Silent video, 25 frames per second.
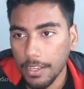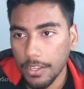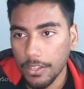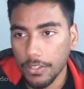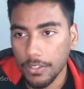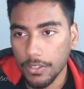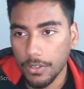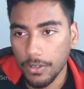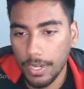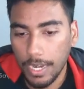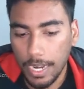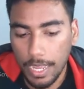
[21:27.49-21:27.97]

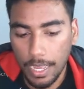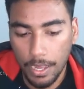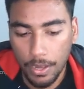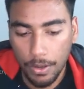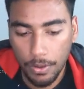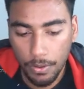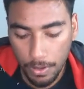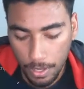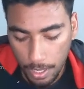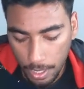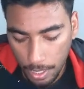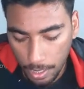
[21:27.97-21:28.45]
So
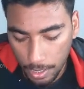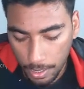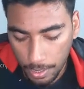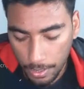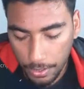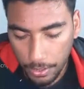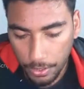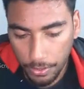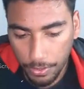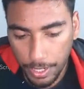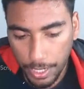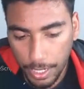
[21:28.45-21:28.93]
now
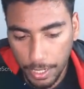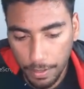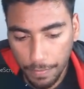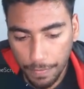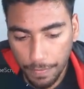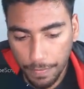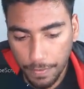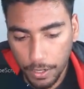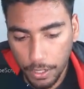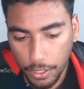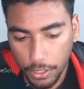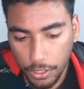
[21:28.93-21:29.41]
let's create a
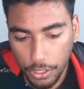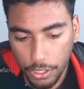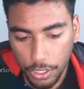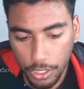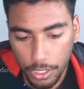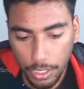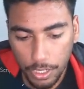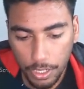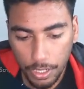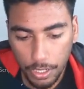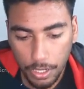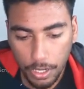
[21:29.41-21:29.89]

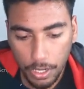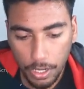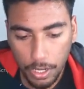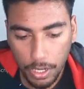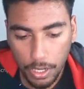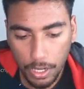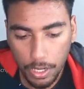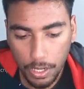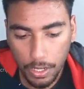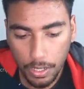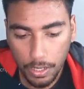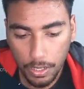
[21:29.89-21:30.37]
function
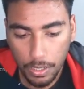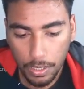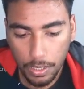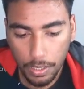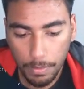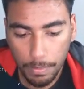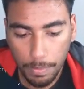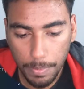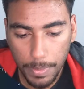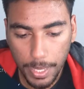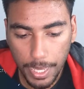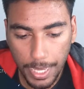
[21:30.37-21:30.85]

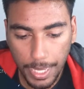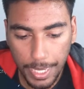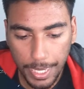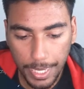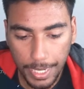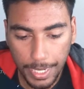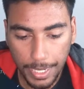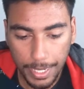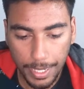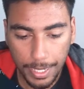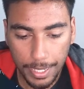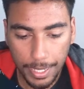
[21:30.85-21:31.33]
called
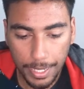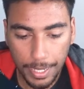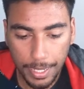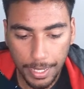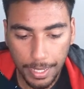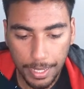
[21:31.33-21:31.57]
main